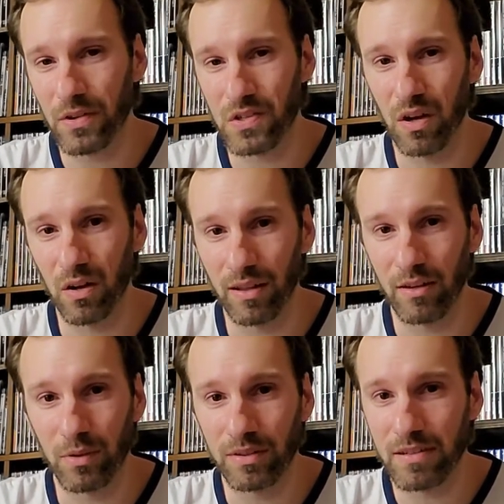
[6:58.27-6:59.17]
it's not
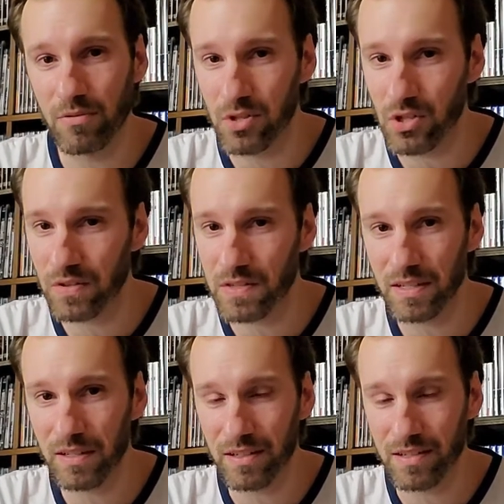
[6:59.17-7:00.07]
like what they did with John
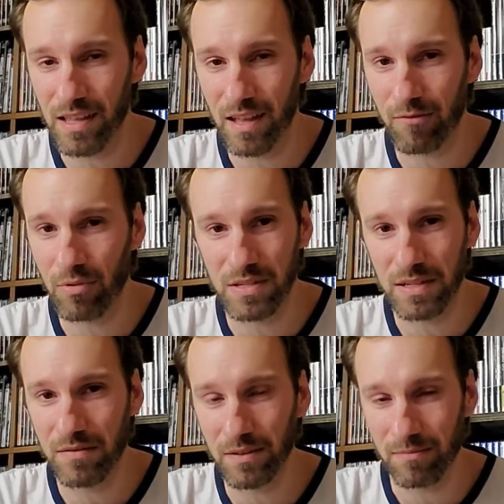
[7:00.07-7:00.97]
Cena because that wasn't
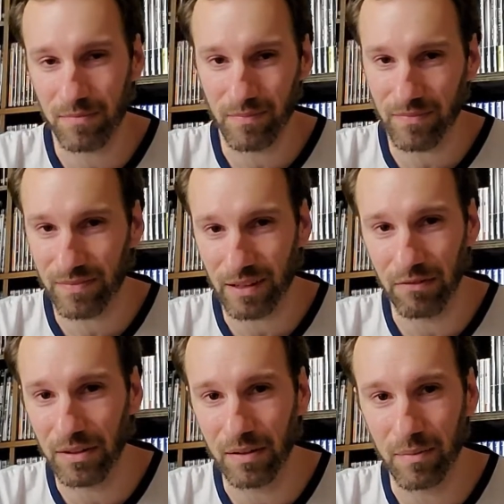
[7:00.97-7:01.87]
even
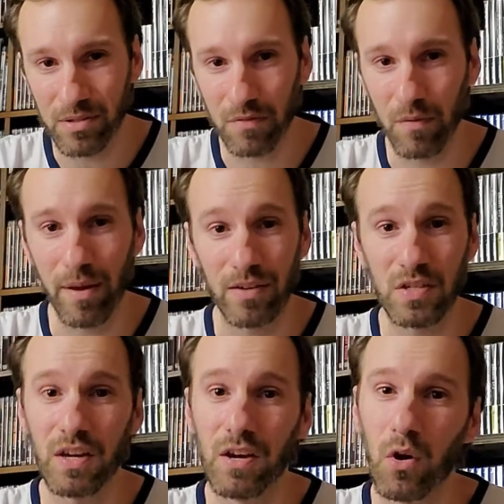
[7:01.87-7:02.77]
really much of a match.